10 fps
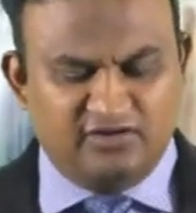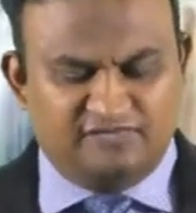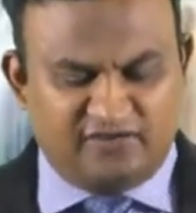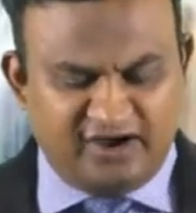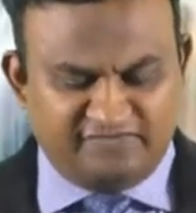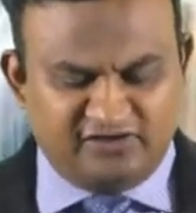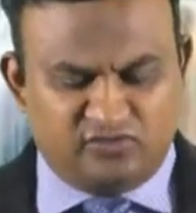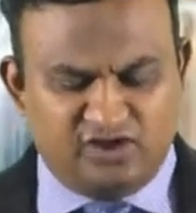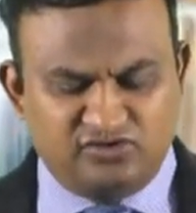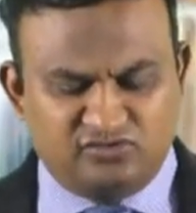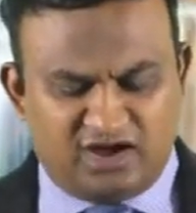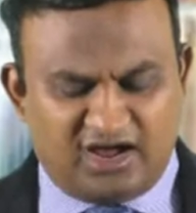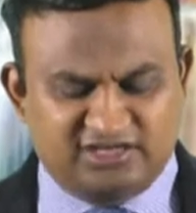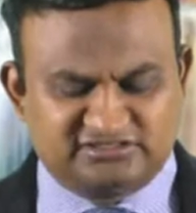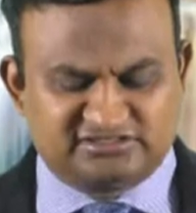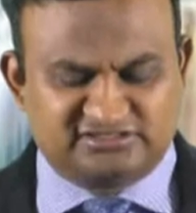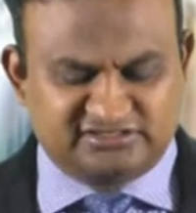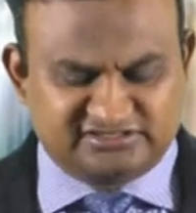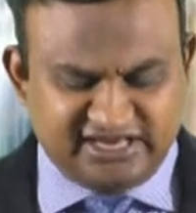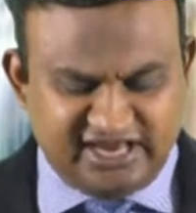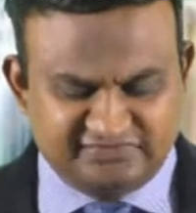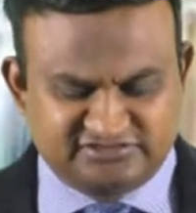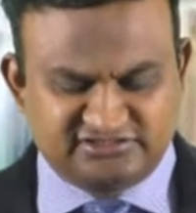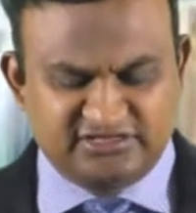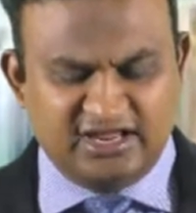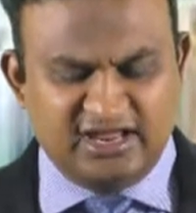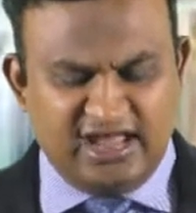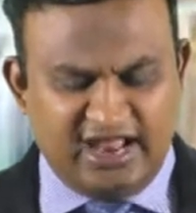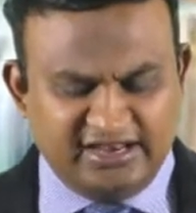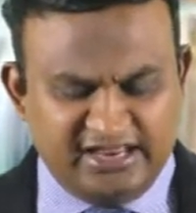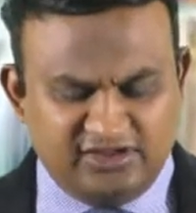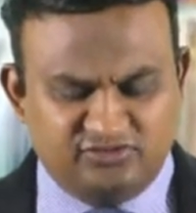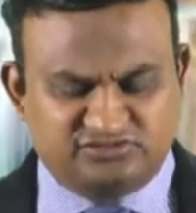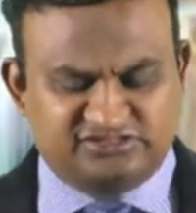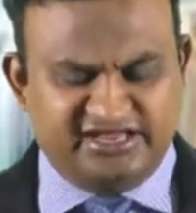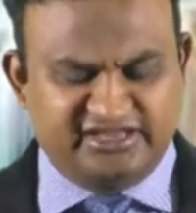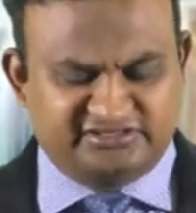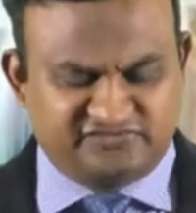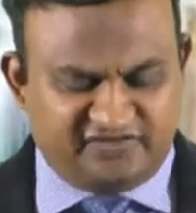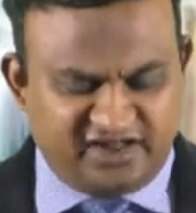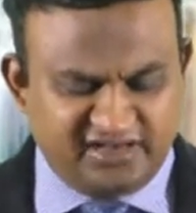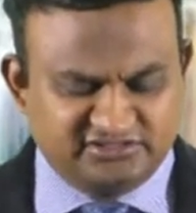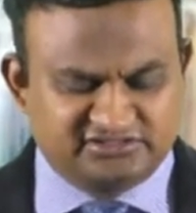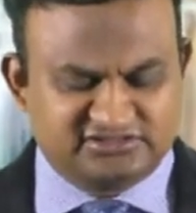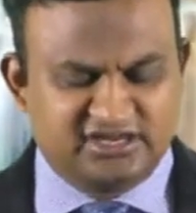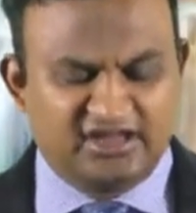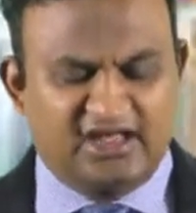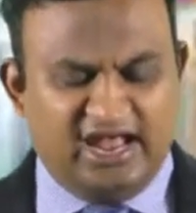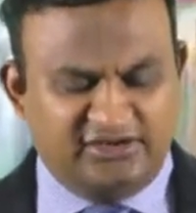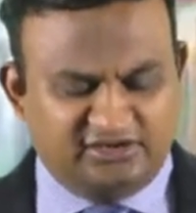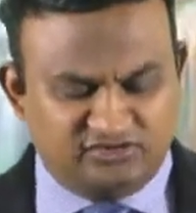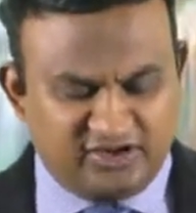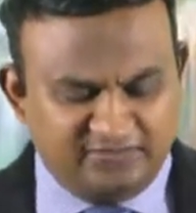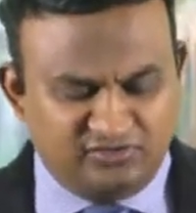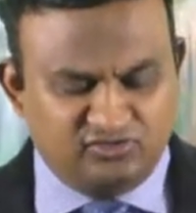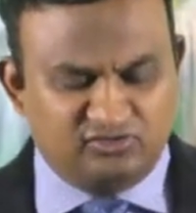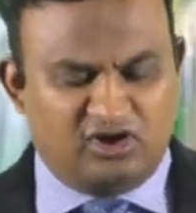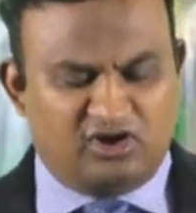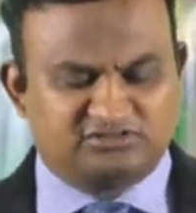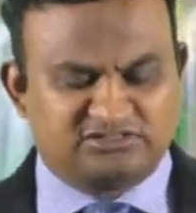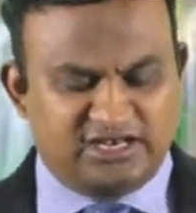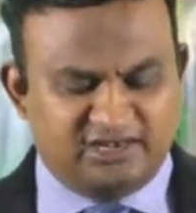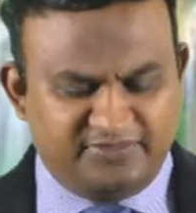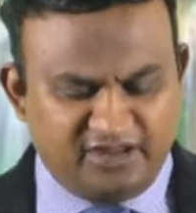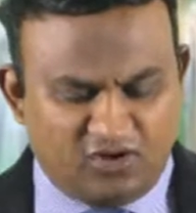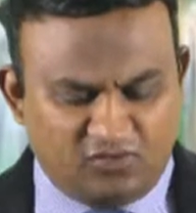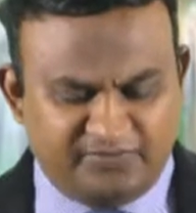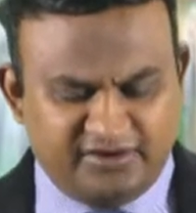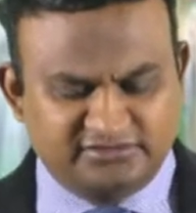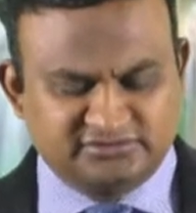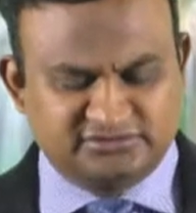For everyone who asks receives, and he who seeks finds, and to him who knocks it will be opened.